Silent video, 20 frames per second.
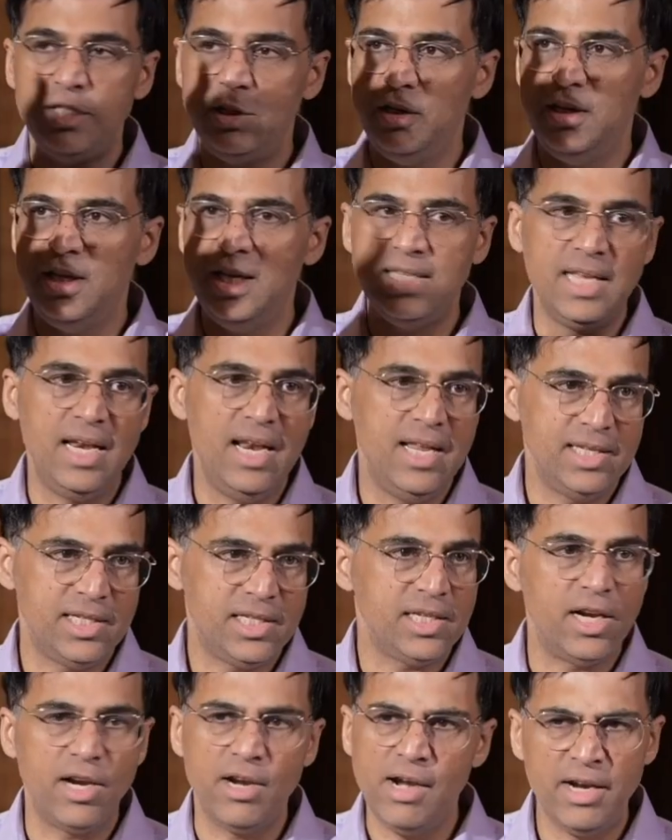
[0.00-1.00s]
So there's a
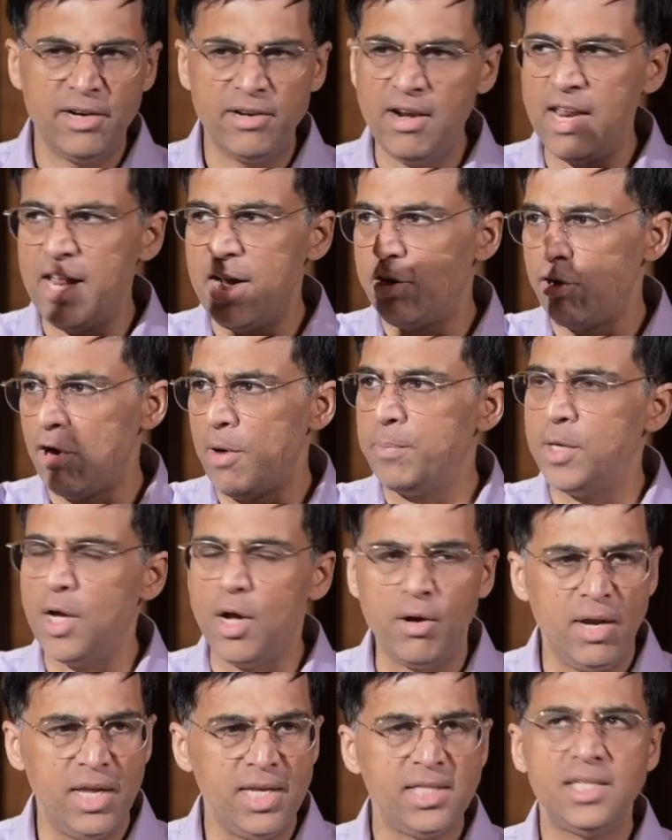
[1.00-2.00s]
list, literally a
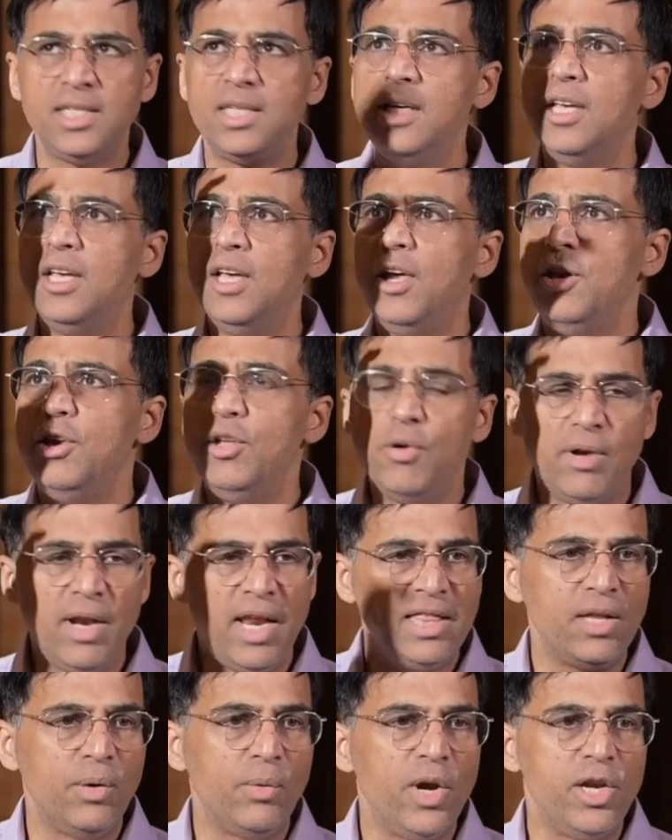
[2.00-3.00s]
drop-down list. Mm-hmm. You
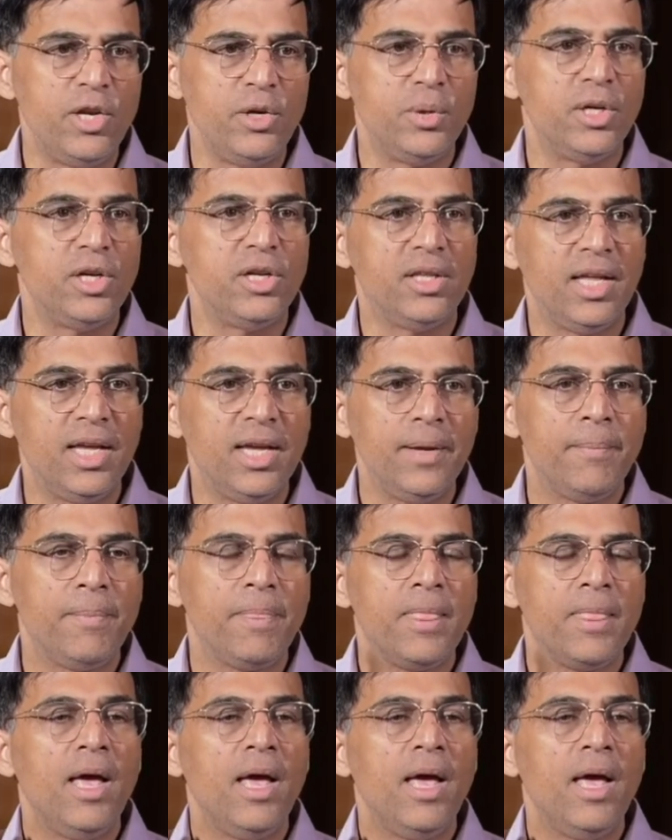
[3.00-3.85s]
click the one you want to think.